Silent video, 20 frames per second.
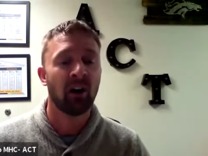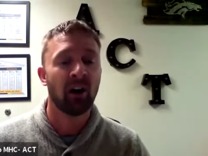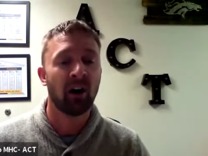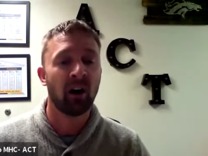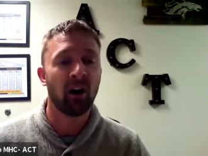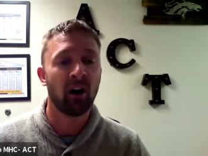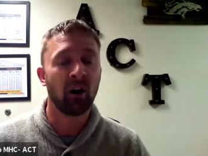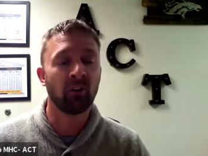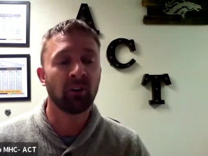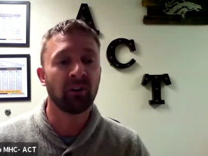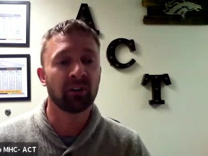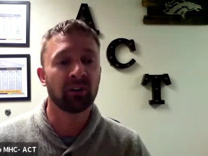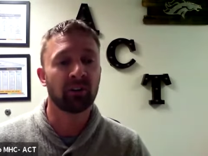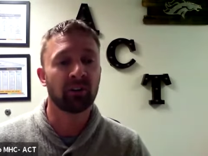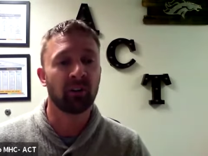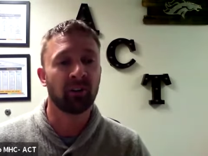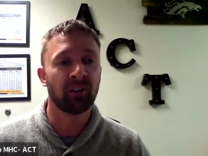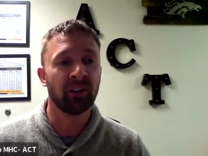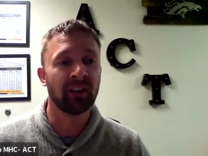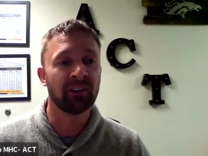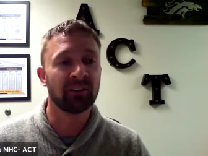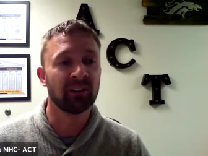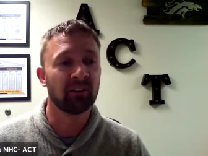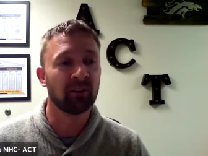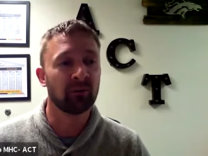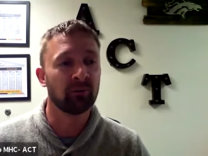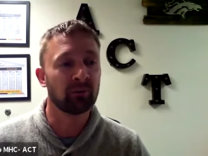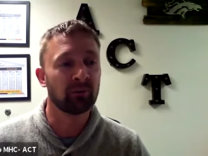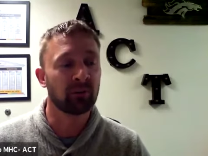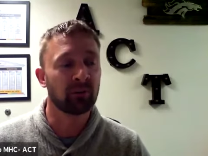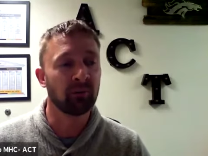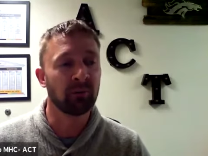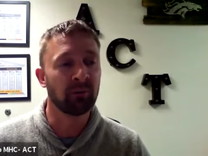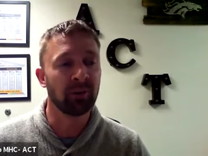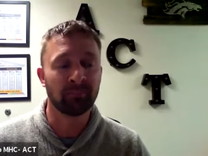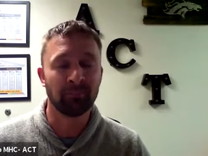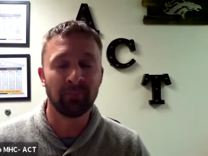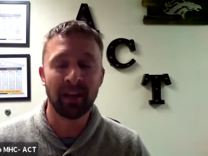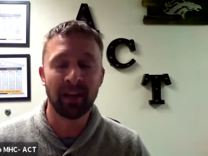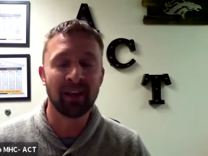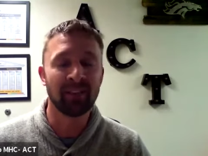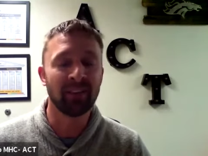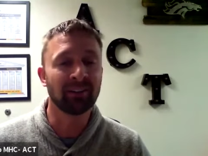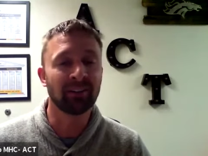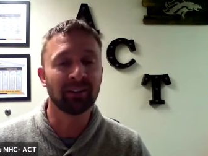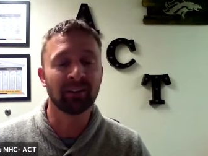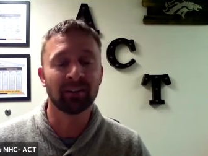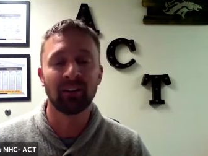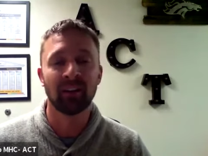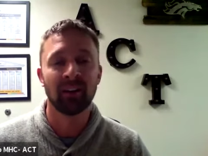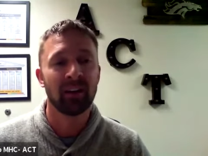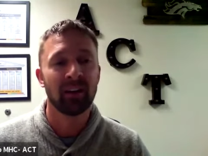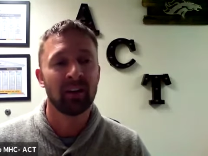All these little things that you're starting to be like, man, this is